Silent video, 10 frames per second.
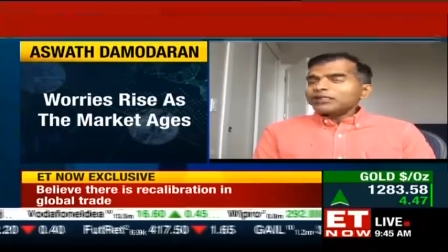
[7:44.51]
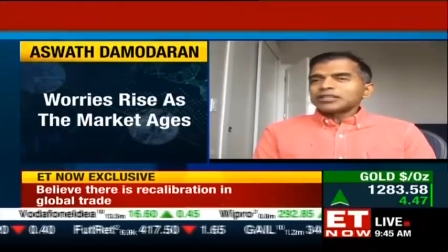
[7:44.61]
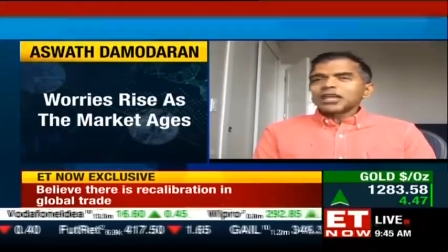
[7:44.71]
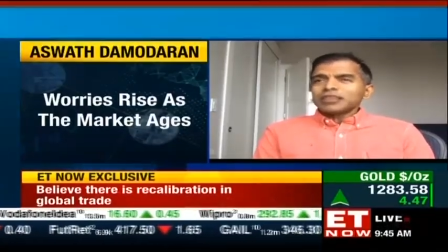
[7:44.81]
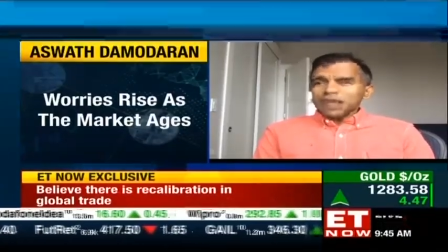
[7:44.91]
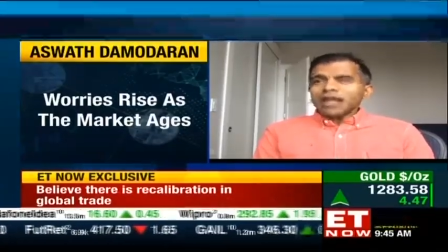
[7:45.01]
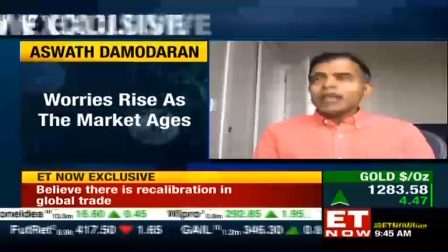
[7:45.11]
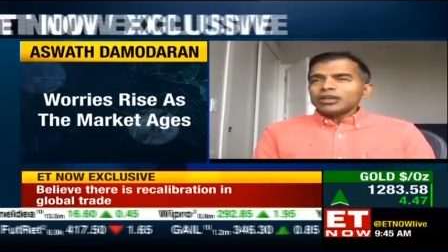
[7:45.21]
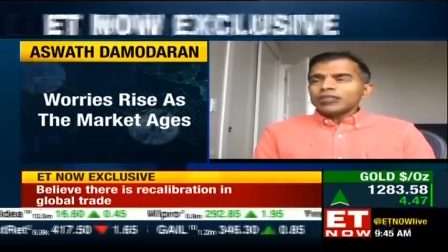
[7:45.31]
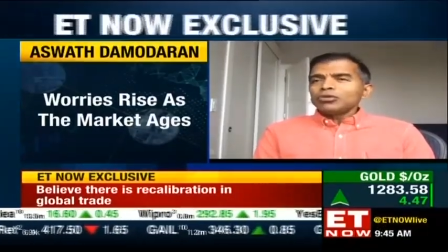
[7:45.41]
There's nothing I
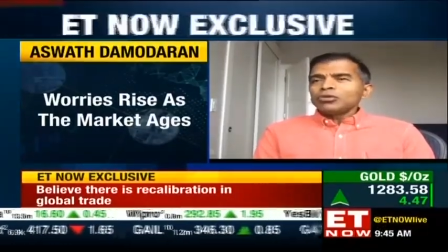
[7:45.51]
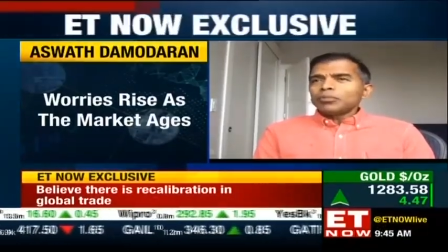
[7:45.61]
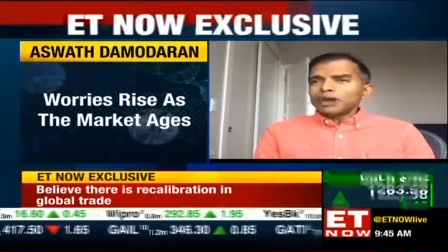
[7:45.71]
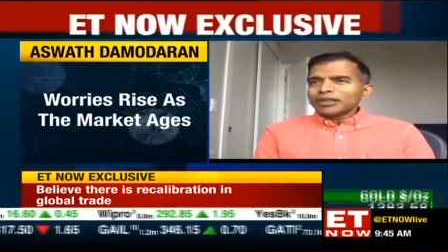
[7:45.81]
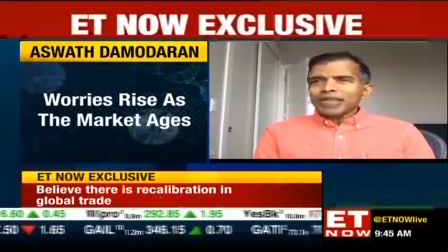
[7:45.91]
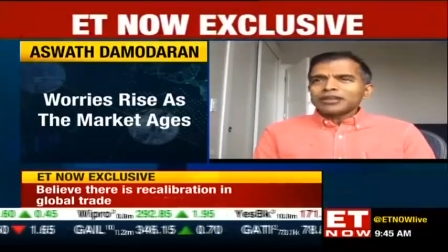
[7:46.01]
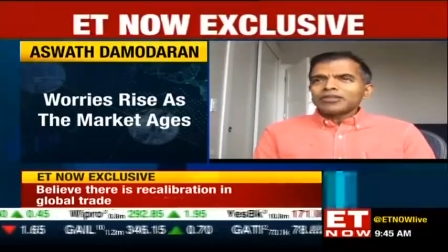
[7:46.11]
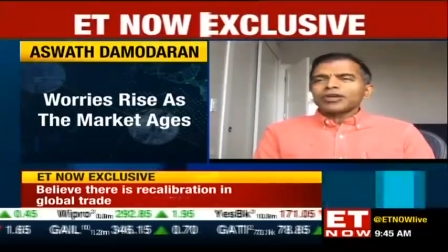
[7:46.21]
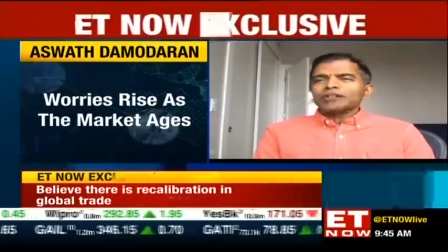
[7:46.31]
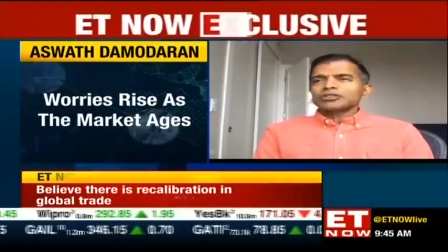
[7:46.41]
can do about that
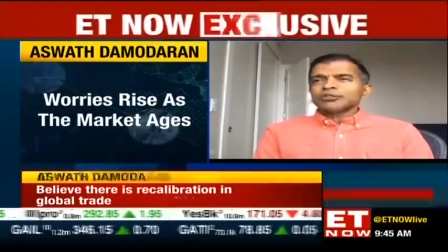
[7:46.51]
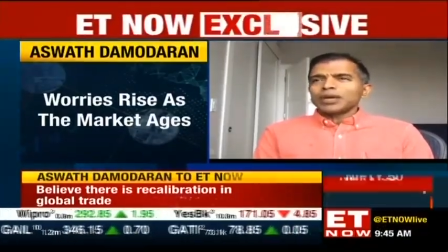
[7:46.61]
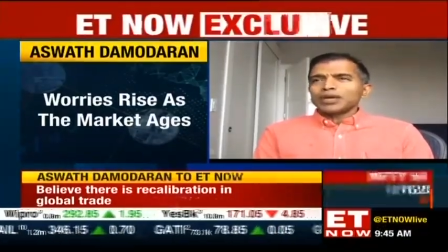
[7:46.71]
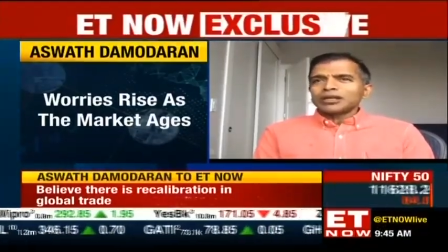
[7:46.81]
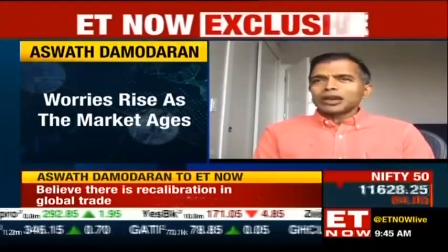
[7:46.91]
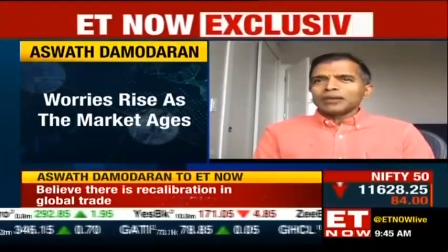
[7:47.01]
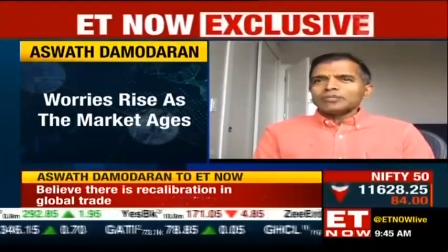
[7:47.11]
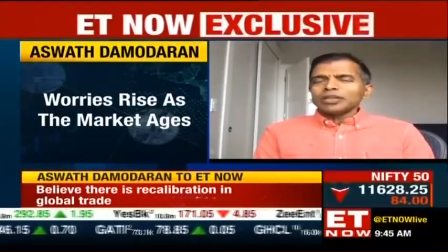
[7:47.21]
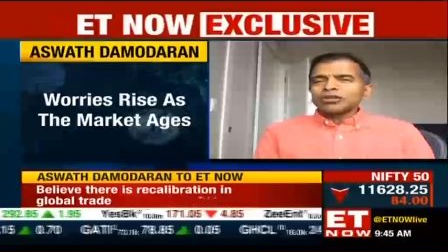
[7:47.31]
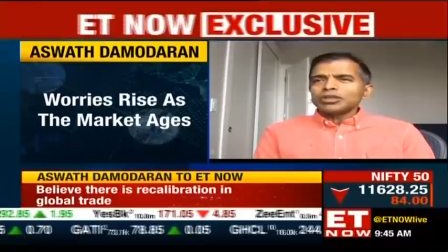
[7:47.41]
correction when it
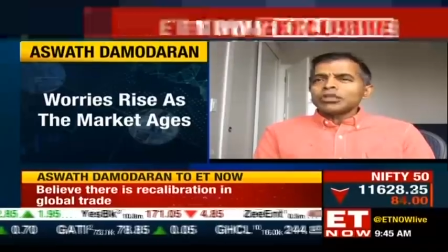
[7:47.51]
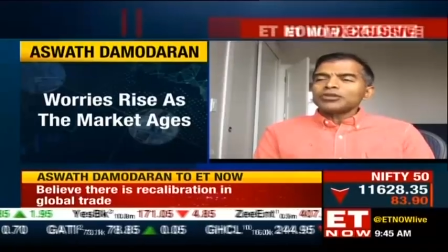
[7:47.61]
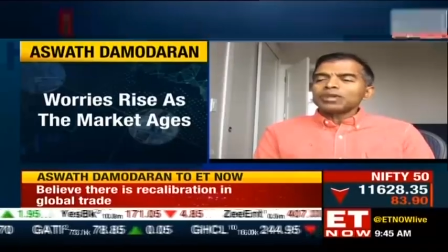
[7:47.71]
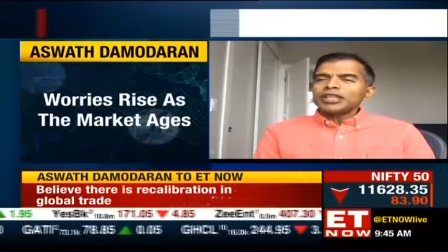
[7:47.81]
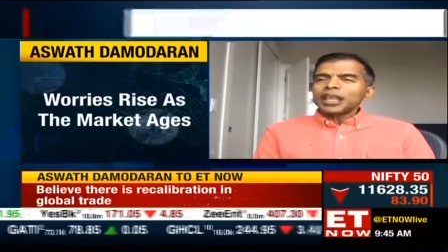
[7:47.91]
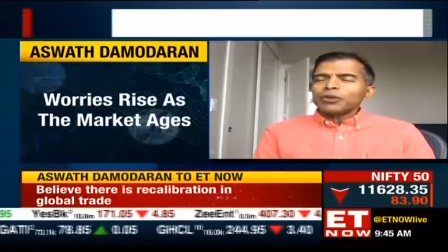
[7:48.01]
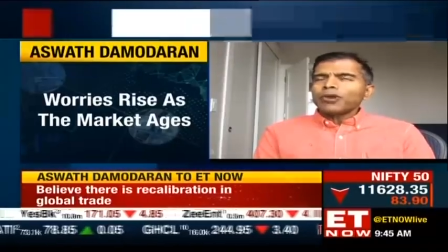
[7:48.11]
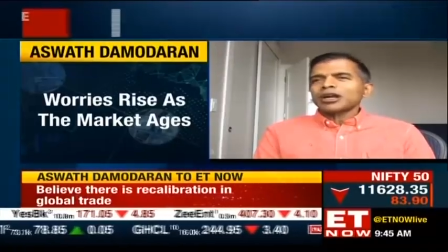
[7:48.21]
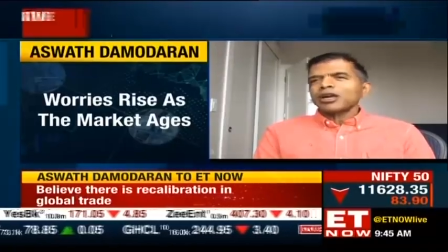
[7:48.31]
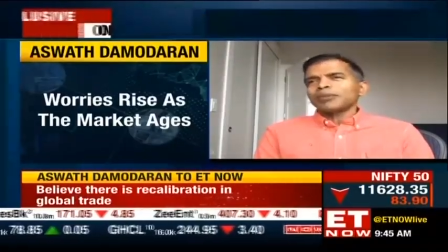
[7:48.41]
comes. And to the degree that I
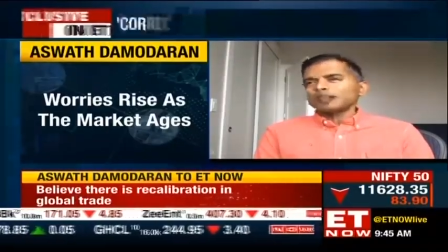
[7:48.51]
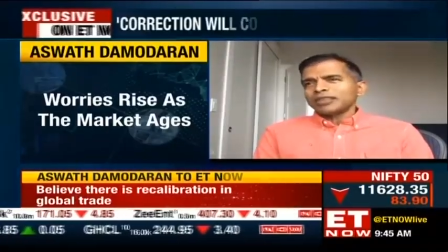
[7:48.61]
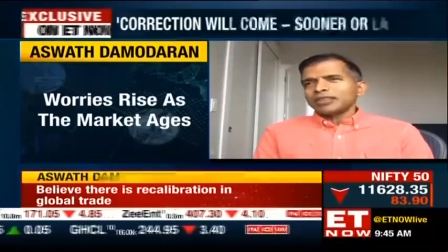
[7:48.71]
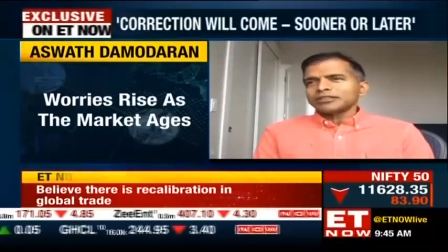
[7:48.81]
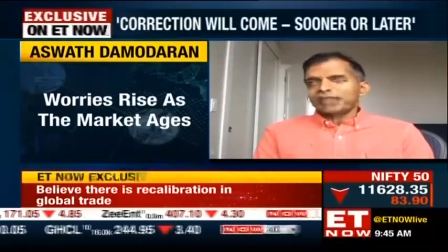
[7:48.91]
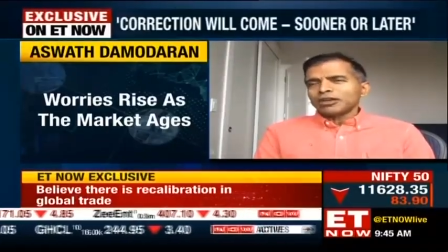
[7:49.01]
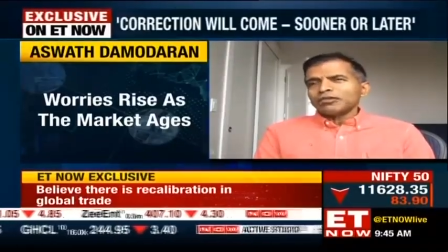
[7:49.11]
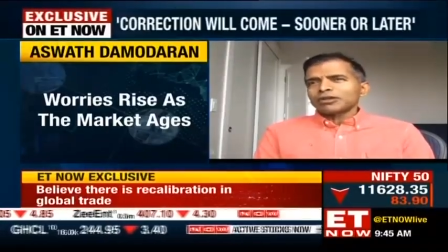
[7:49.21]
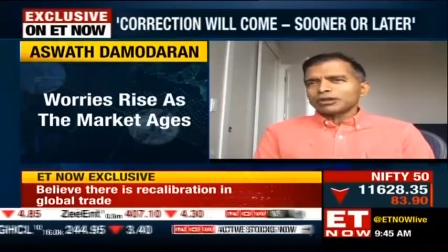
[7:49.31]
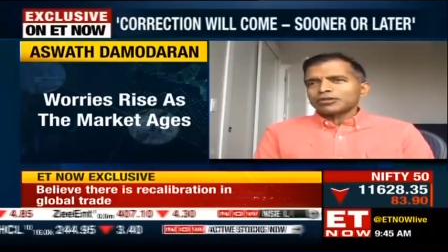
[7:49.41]
worry about things I
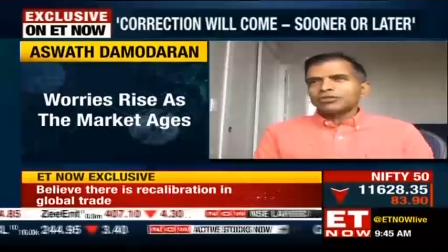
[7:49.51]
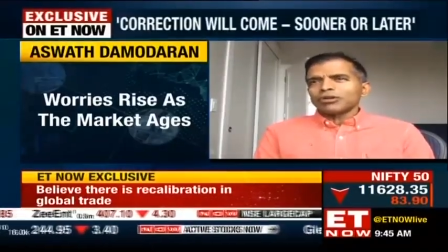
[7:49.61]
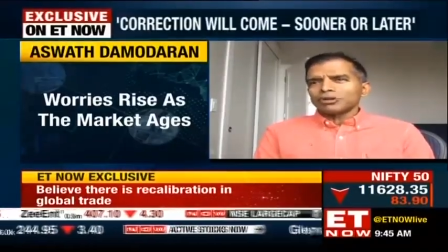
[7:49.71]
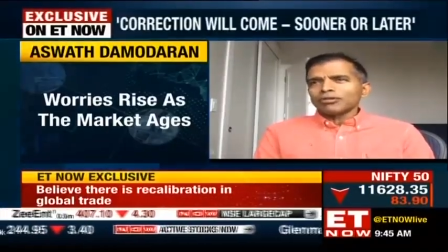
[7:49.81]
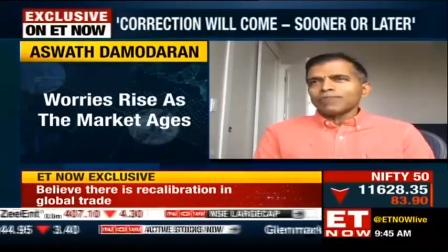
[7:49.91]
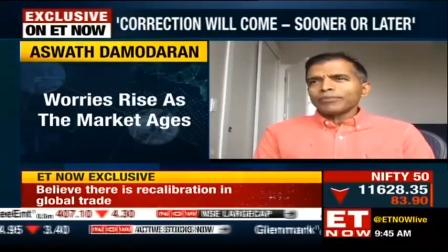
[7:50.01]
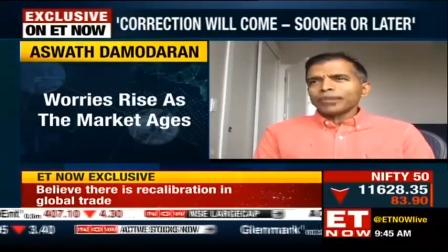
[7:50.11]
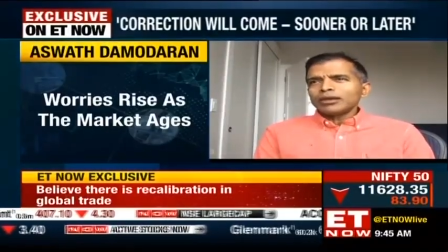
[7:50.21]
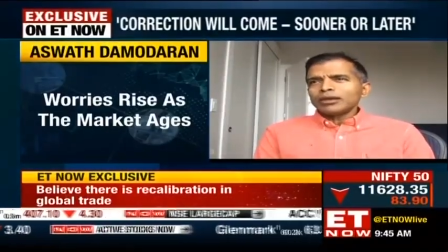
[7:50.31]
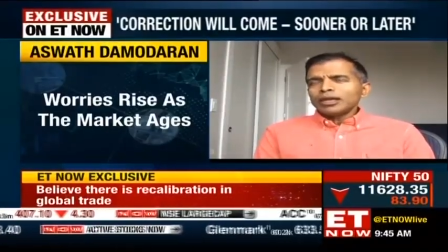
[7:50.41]
don't control,
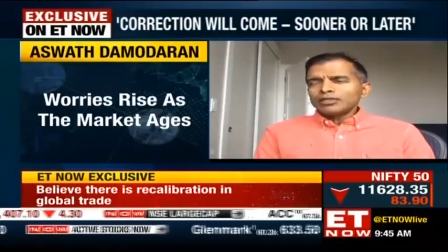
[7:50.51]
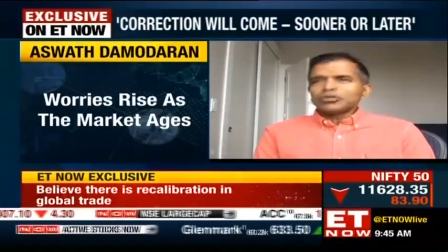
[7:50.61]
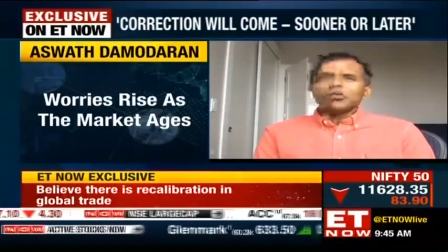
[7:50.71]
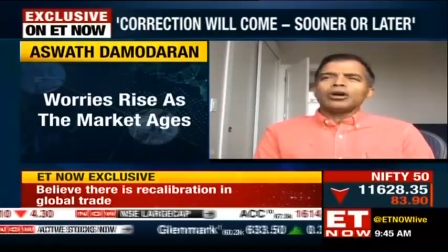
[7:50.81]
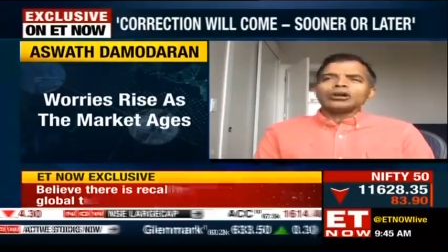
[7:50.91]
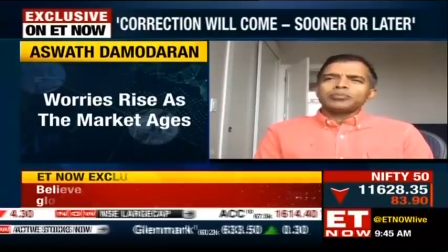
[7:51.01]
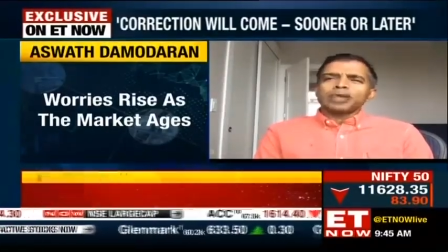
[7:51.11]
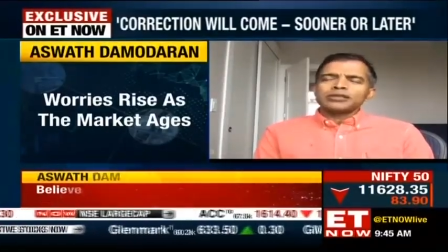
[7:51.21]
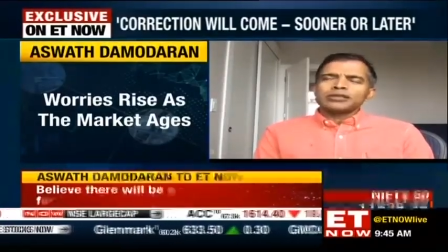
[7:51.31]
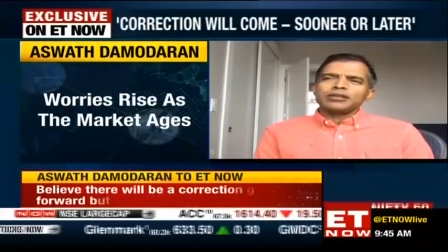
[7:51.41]
it's going to hurt
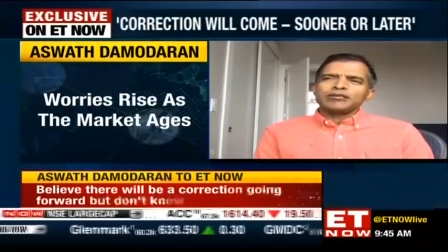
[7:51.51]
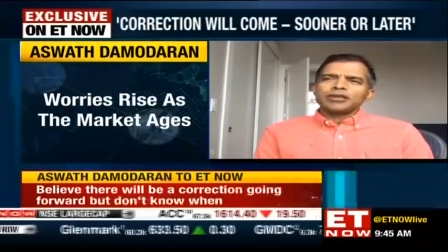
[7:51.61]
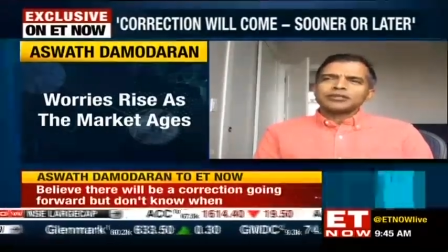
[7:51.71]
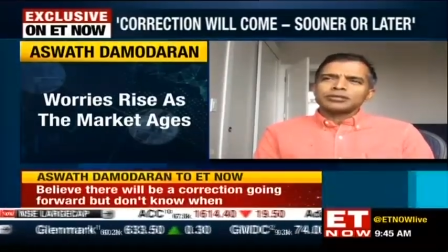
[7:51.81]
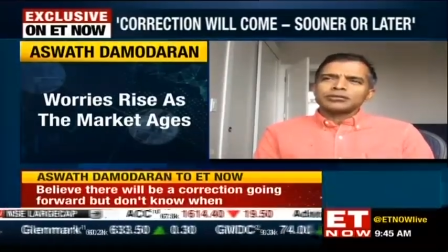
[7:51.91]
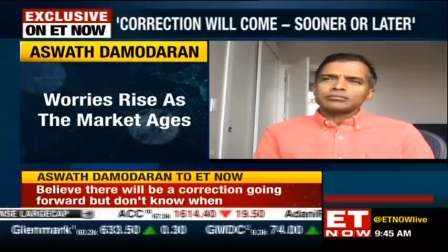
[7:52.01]
me as an investor.